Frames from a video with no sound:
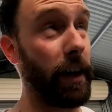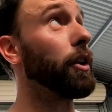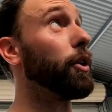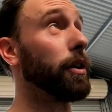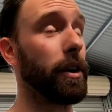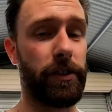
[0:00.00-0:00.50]
and
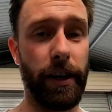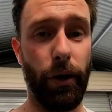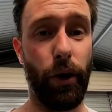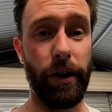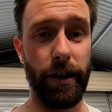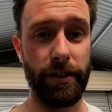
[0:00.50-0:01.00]
God knows how
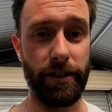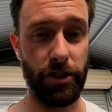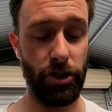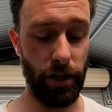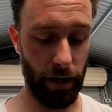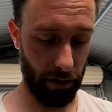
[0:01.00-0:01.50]
hot it is in the
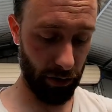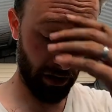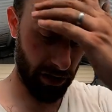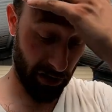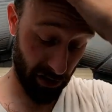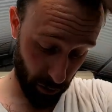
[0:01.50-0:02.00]
shirt. Look at
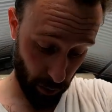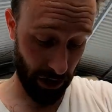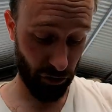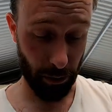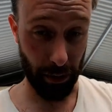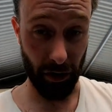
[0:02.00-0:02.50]
the sweat
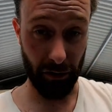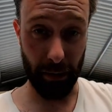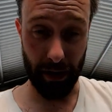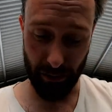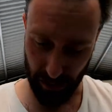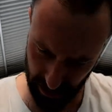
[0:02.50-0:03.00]
dripping off me, it's